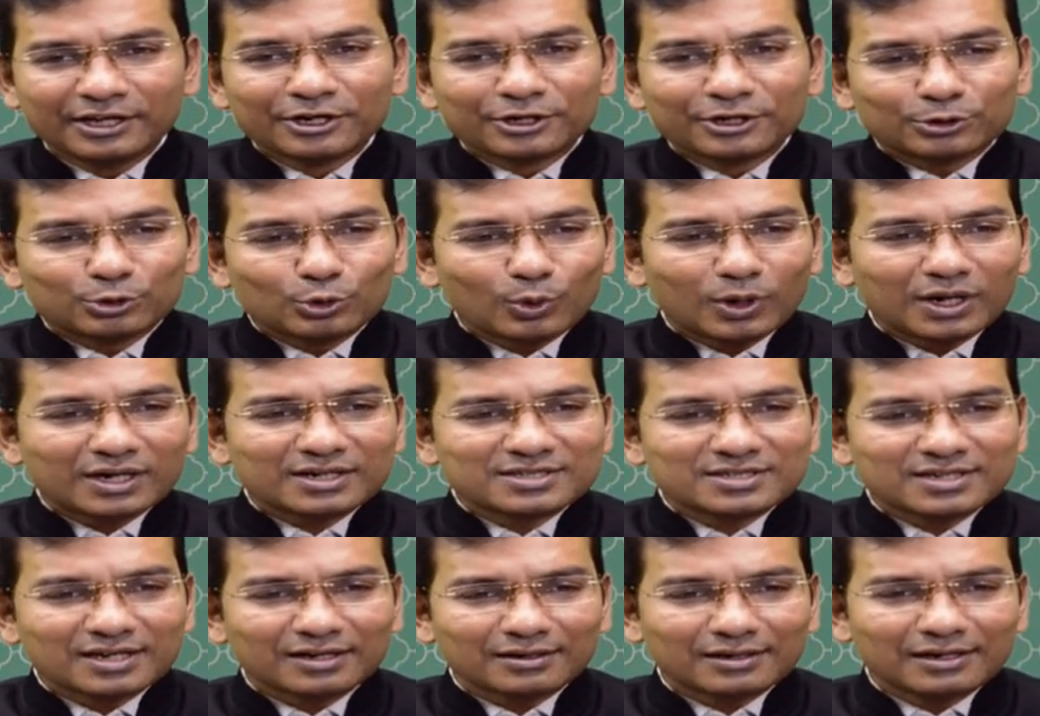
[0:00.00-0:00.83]
to
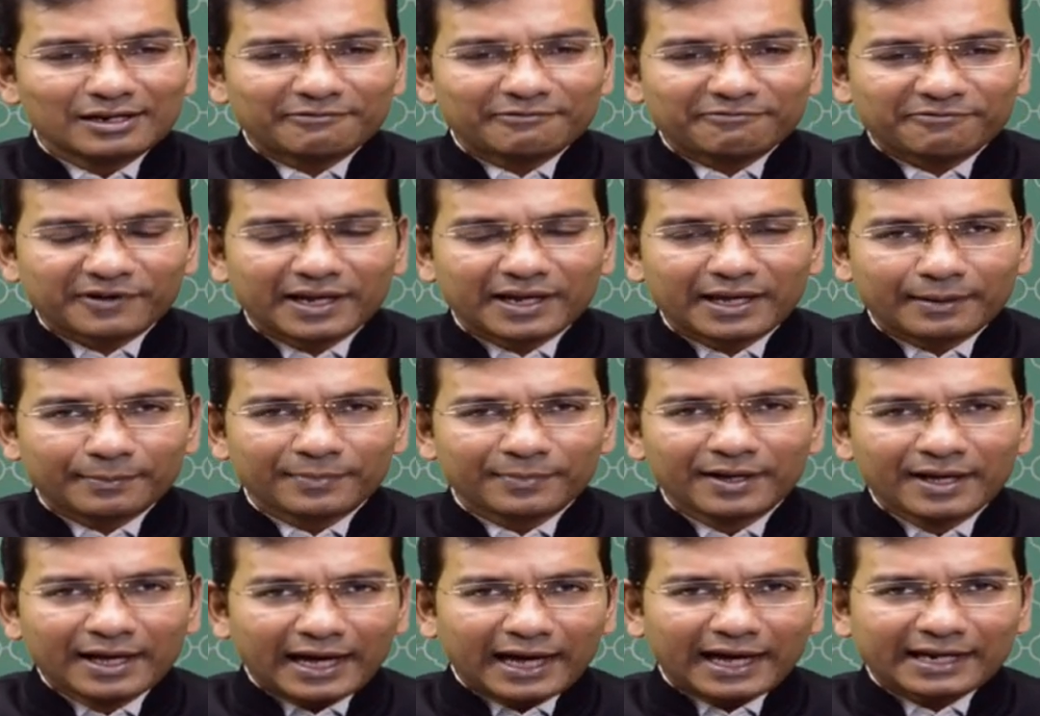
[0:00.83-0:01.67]
urgently frame
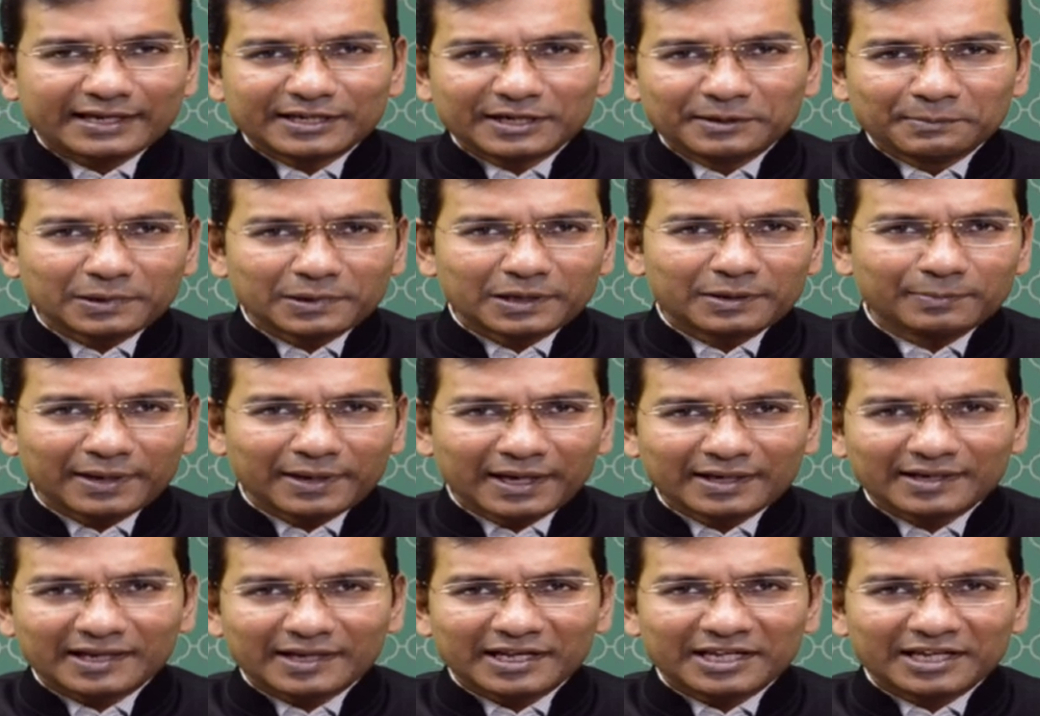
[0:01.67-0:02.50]
and
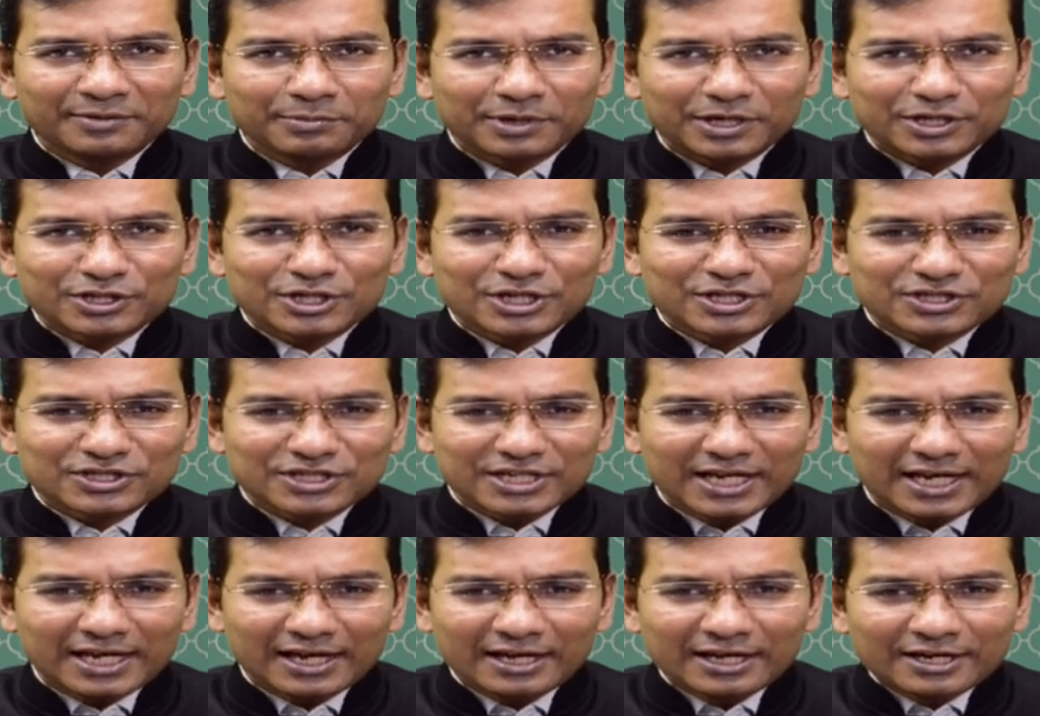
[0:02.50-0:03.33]
implement
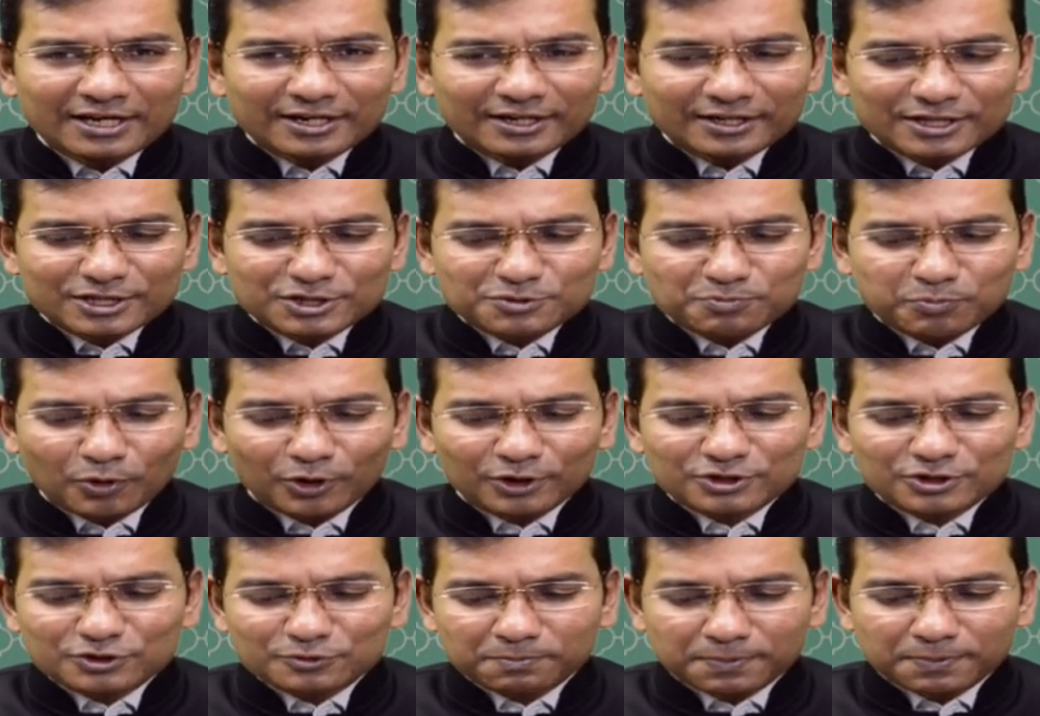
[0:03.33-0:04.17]
emergency
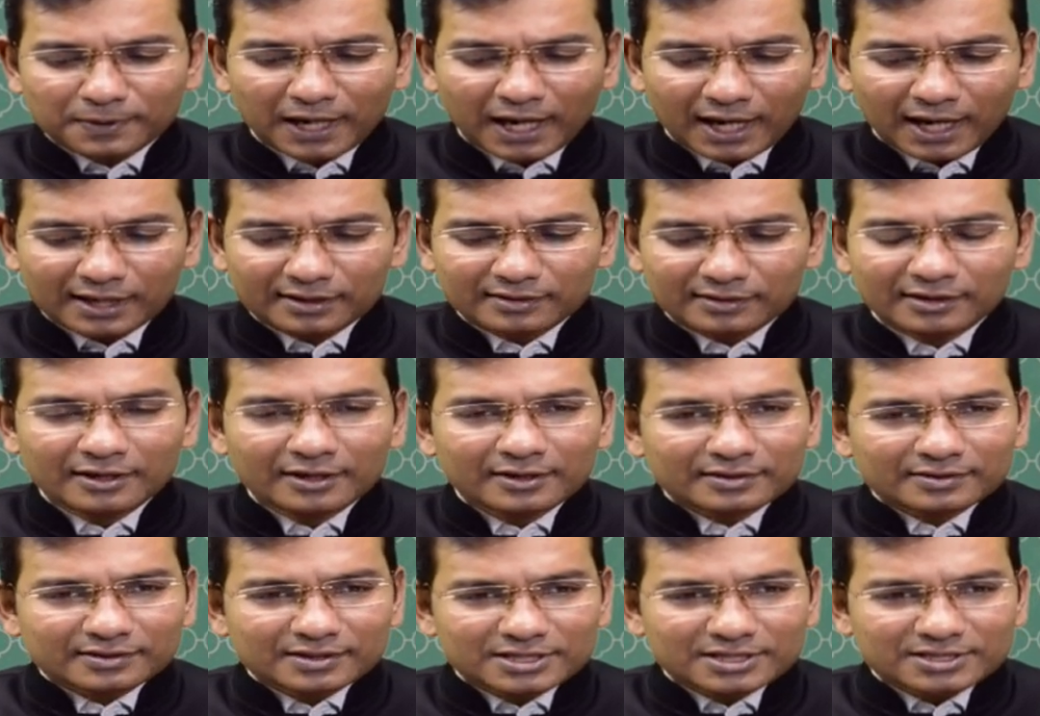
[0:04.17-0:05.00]
response plan.
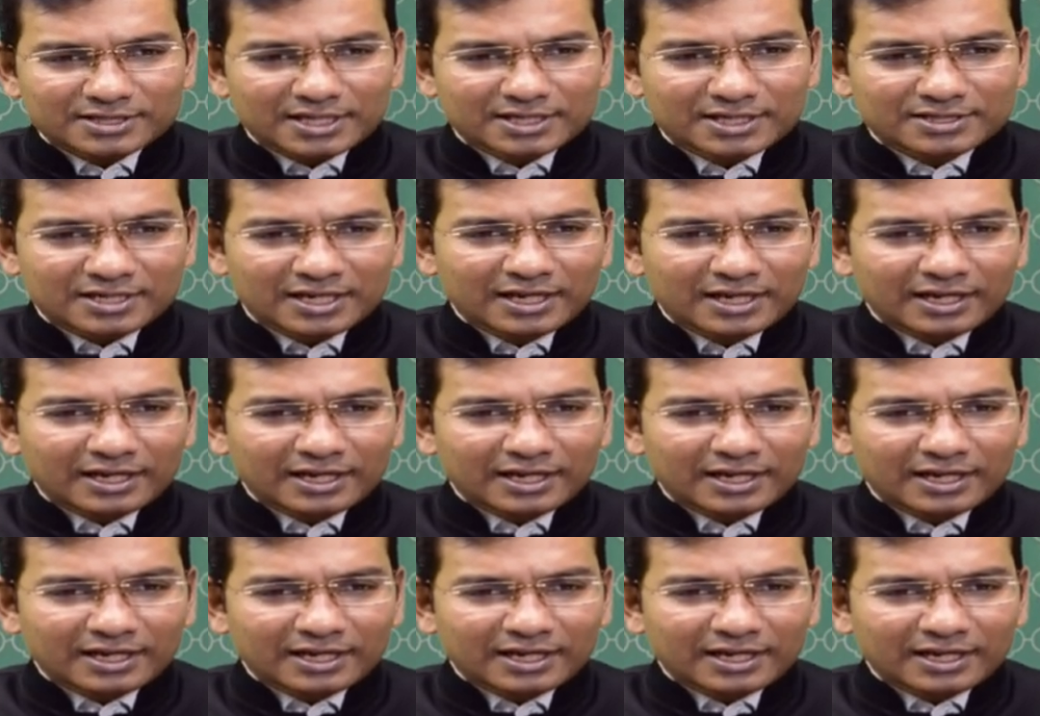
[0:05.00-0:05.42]
This is